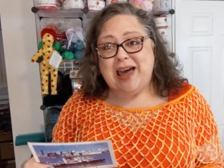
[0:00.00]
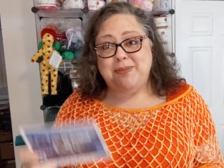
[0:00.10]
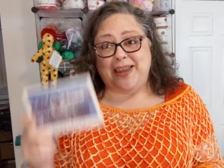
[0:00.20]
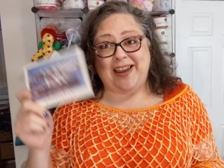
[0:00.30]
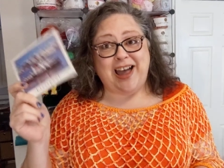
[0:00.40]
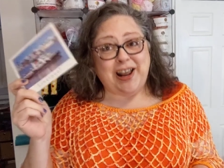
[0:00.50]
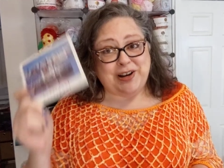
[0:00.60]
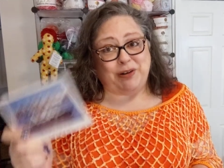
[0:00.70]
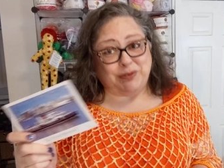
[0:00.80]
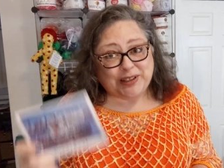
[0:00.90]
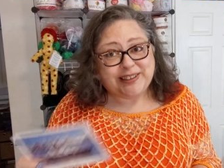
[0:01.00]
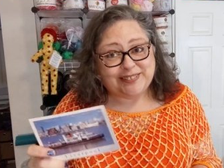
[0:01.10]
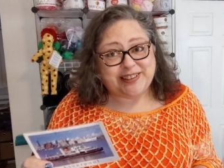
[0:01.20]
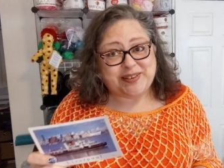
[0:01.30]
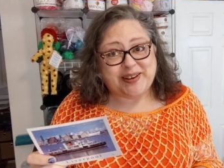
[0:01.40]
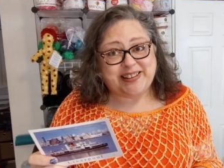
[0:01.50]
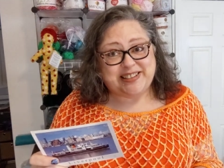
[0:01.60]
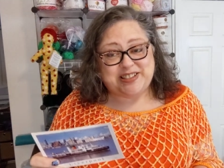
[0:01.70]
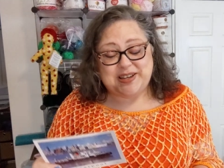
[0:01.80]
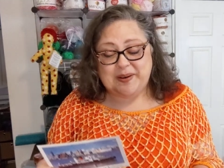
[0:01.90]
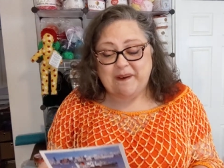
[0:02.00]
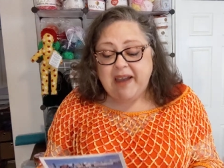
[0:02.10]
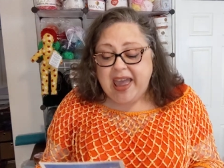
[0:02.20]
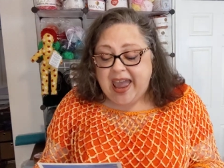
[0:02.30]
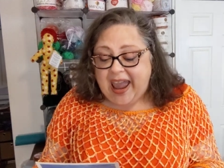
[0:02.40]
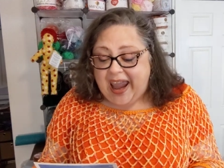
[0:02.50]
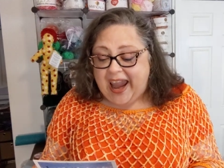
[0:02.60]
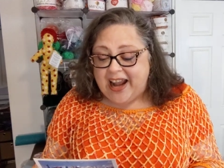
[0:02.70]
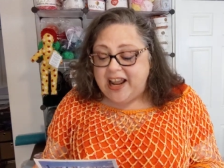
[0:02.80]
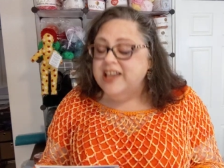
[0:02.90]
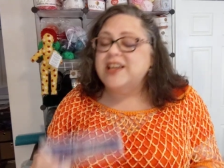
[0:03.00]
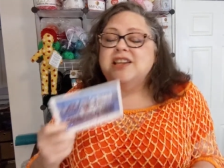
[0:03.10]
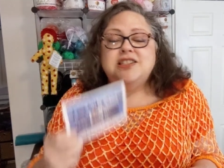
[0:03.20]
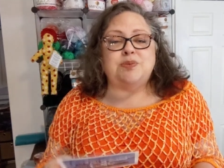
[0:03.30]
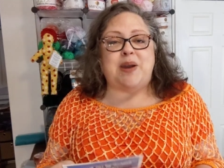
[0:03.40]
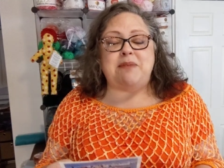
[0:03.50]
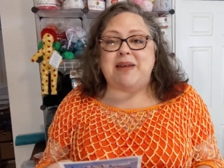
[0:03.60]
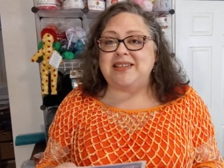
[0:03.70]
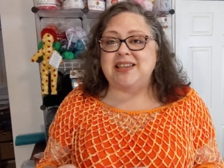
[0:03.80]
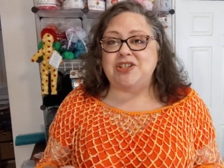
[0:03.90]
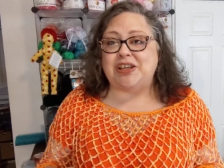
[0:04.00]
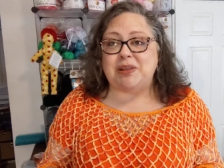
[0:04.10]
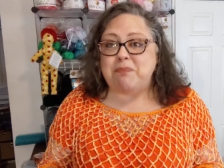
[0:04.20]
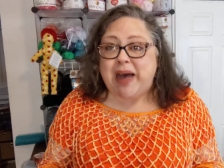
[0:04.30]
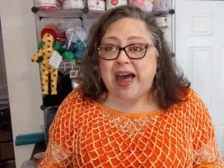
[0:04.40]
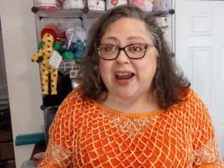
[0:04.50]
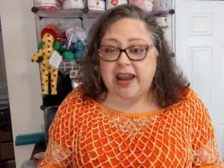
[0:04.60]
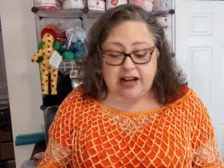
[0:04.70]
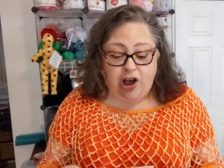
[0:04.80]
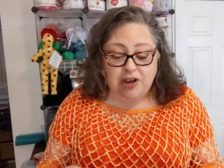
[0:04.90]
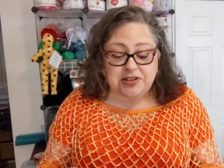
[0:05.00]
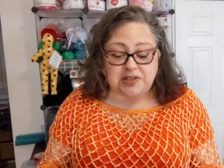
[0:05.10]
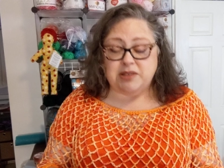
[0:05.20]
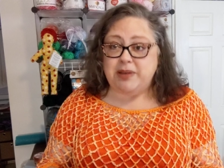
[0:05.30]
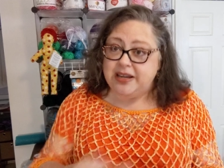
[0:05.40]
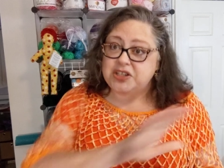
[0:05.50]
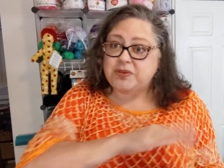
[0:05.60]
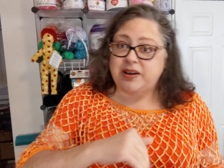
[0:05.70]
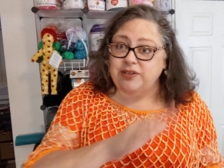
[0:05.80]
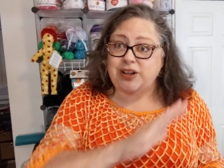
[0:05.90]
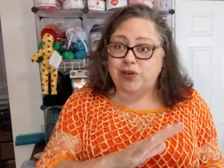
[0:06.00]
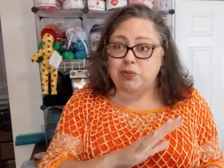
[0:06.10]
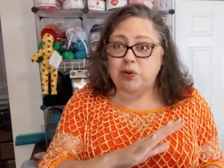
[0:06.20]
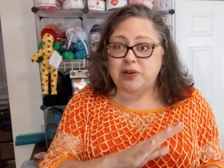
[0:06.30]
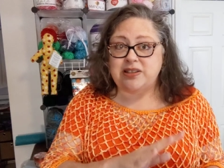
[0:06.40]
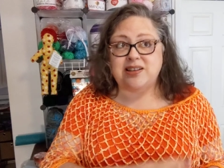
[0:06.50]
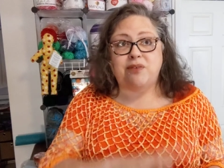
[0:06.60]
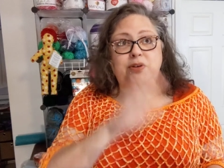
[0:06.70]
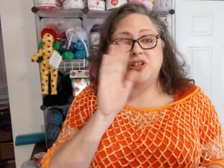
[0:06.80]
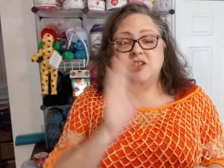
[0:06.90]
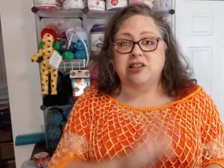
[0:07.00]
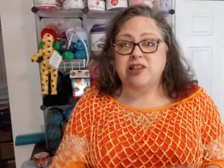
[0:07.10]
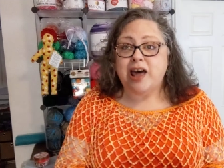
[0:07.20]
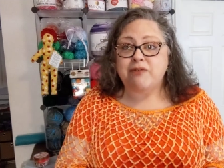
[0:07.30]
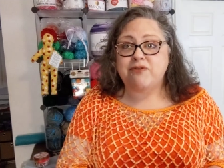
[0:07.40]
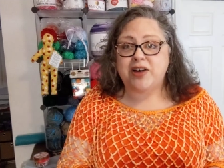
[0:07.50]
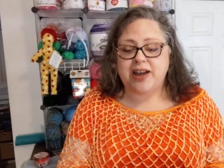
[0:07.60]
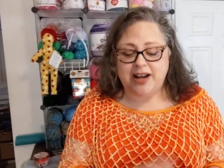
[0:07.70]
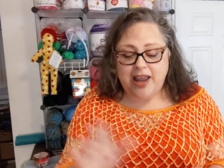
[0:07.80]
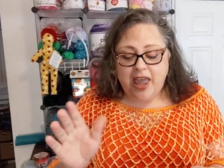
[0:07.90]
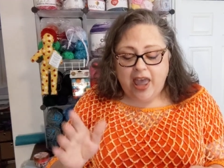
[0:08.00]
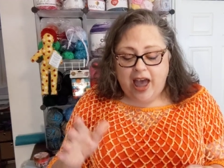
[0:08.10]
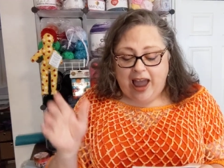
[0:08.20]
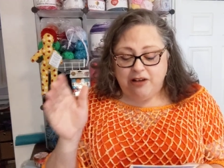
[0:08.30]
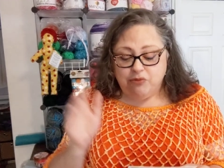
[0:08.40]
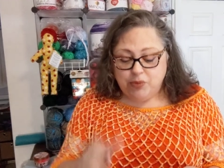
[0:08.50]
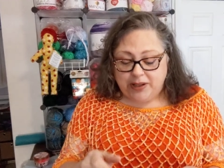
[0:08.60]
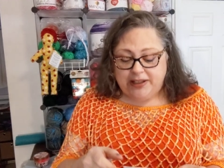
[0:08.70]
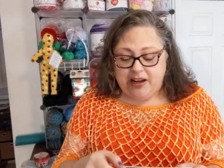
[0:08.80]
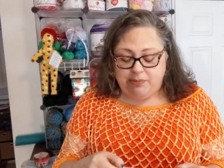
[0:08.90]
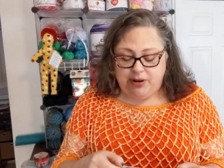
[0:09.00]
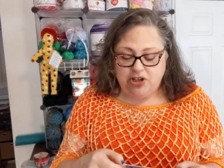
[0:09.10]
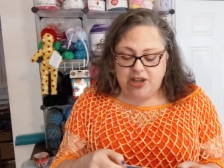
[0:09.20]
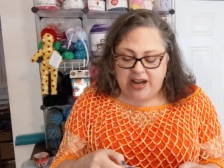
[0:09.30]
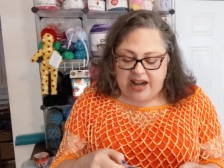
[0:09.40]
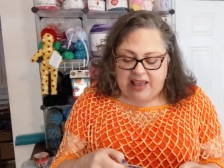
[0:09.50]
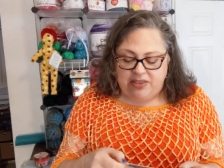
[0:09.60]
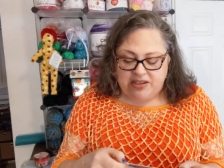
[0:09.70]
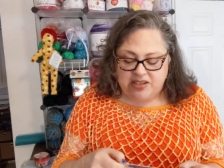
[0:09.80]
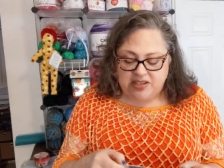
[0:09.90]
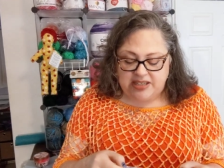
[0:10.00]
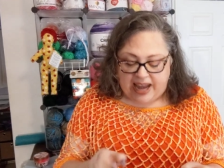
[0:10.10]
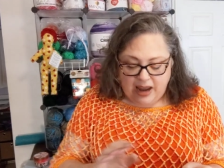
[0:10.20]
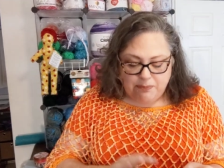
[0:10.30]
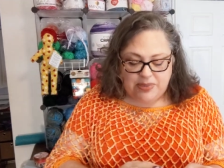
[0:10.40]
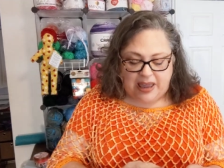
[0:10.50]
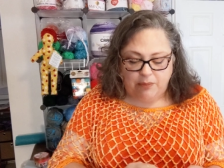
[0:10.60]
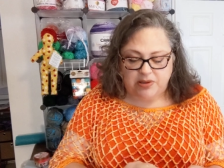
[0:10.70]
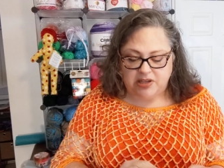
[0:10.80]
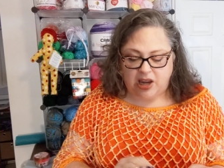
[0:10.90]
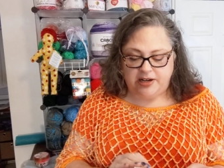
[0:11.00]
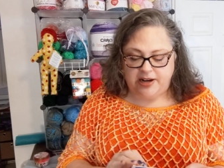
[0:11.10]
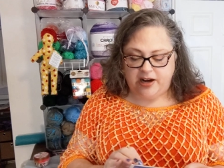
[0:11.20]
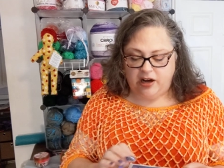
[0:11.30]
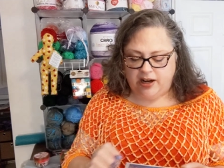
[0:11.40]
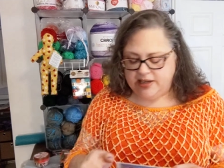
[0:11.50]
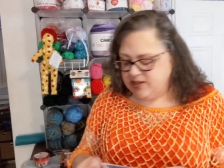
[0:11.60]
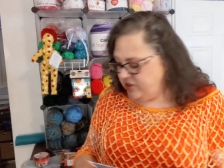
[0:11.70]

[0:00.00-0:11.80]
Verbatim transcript: Abby. It got here really, really quickly too. And sweet message on the back, and also some history of Liverpool and stuff, which is a lot of fun. I really appreciate it. And the stamp that was on here is